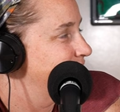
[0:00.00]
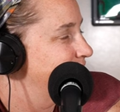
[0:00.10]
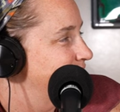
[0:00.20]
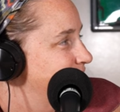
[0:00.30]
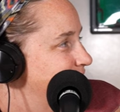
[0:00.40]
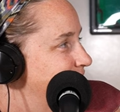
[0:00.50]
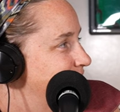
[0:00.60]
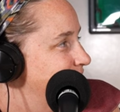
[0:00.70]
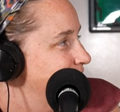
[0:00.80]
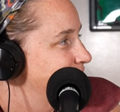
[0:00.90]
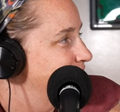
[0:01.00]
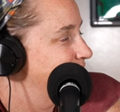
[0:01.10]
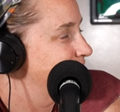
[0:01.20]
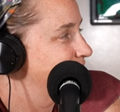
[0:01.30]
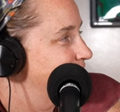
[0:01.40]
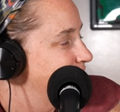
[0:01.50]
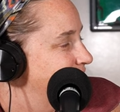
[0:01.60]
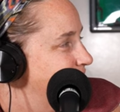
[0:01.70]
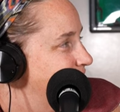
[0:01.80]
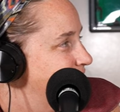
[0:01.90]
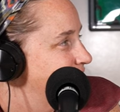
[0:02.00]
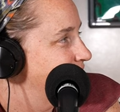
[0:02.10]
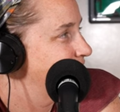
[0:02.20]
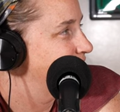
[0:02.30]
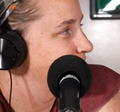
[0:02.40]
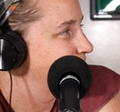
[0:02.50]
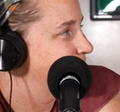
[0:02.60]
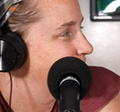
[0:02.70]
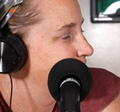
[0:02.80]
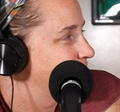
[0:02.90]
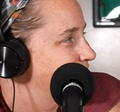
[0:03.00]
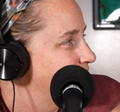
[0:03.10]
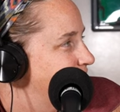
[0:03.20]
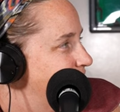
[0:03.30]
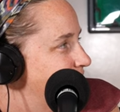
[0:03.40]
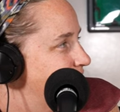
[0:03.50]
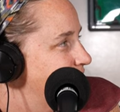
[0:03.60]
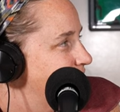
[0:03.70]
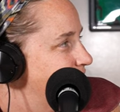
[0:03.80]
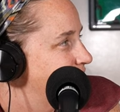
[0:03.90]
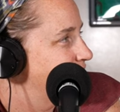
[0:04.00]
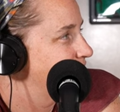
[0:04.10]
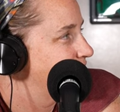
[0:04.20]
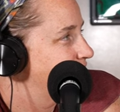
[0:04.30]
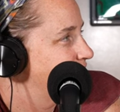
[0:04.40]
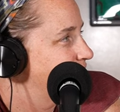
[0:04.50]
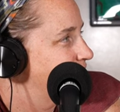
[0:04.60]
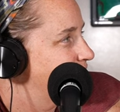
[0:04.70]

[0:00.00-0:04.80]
(silent)